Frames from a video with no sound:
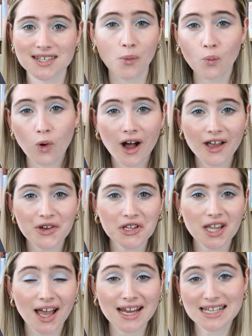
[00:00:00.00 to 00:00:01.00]
And
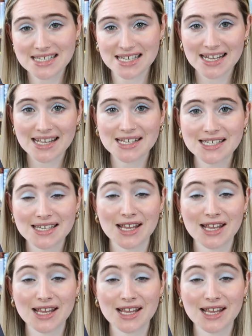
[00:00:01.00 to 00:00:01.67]
while I did